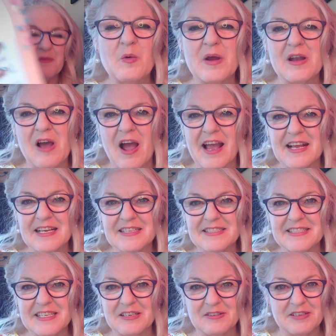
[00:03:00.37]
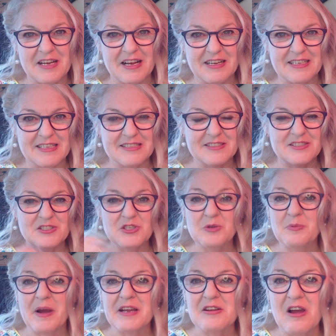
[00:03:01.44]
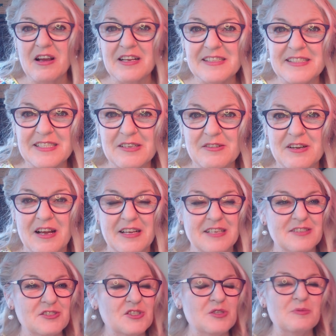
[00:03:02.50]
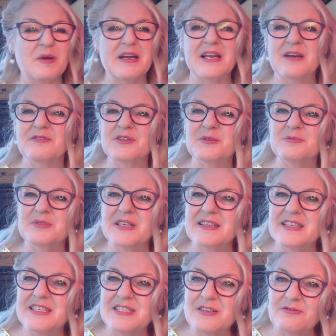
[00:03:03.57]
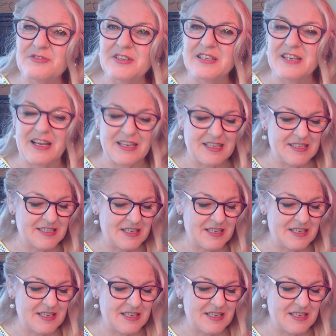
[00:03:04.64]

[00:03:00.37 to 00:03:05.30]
What I consider nuggets. You might not consider nuggets. You might have completely different nuggets.